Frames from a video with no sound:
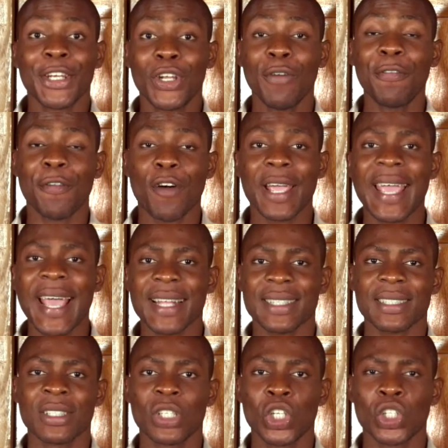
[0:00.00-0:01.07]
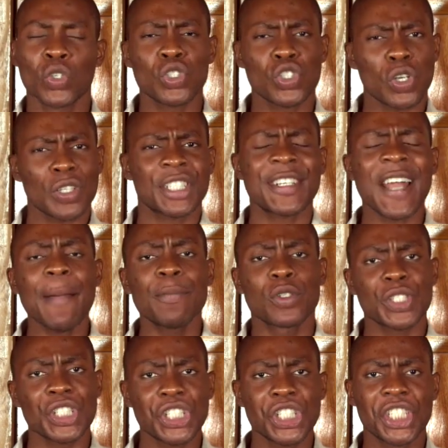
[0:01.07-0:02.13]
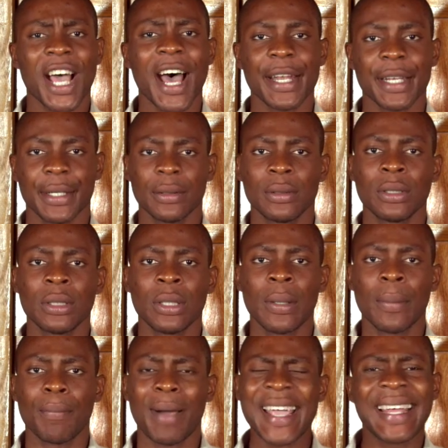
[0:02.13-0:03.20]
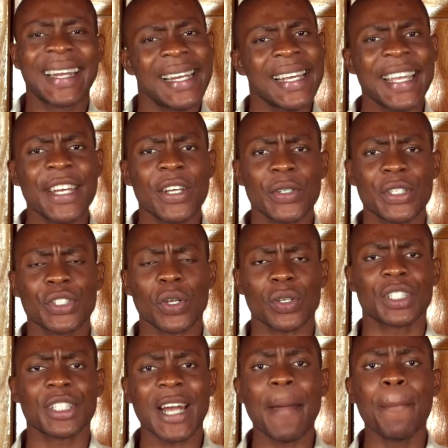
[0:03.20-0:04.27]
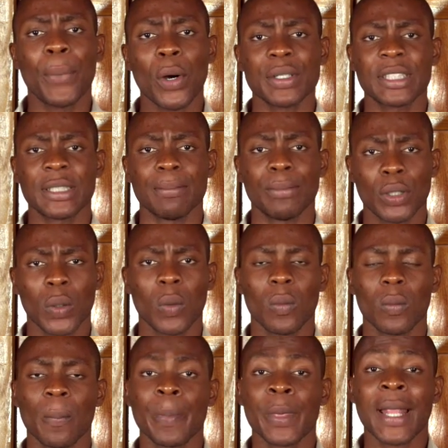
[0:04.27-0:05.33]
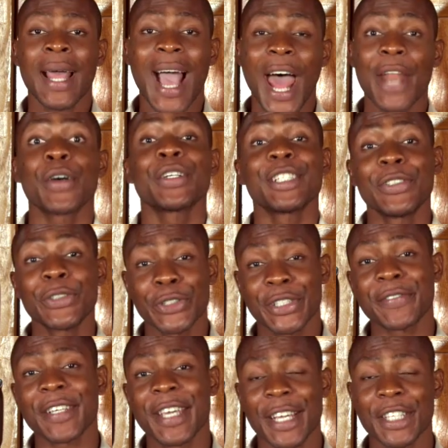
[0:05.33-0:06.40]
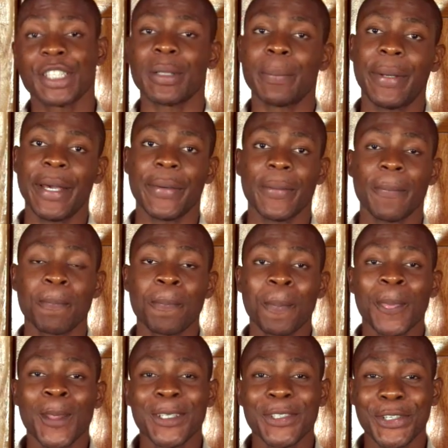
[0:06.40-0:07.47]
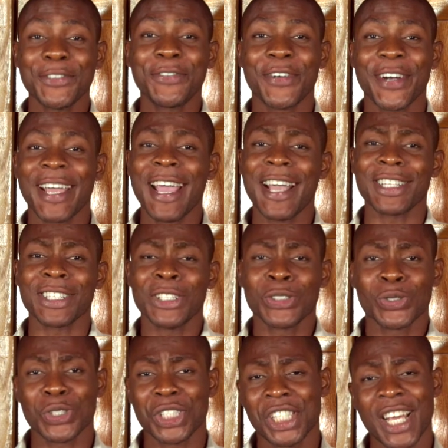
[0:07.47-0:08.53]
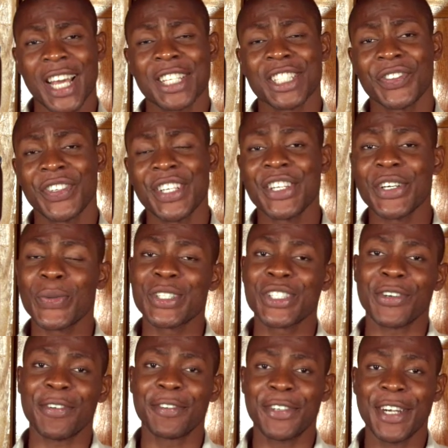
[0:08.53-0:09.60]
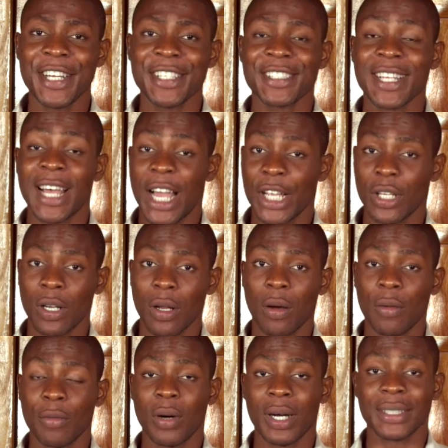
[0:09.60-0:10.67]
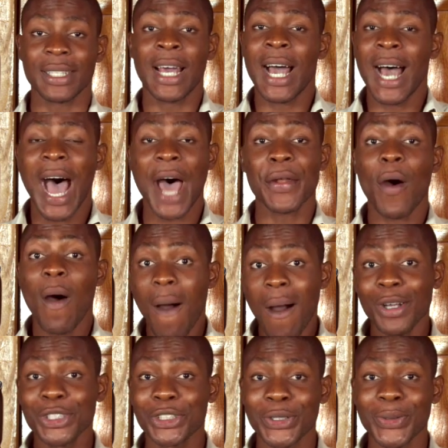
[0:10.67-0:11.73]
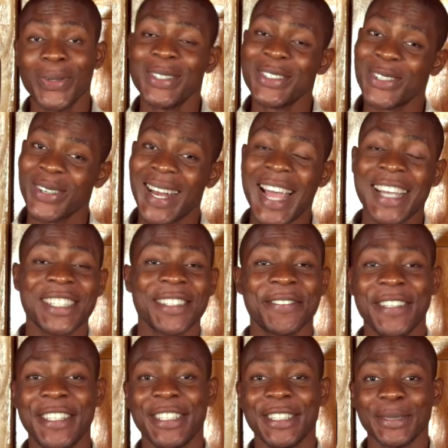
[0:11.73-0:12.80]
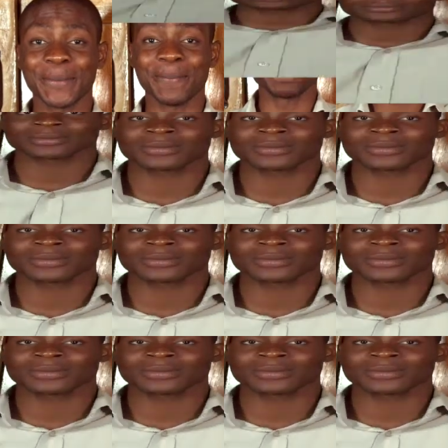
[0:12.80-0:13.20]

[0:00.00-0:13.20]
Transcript: Don't forget to subscribe to this channel by clicking on the subscribe button below and on the notification bell. Don't forget to share this video with your friends and your loved one, and also to like the video.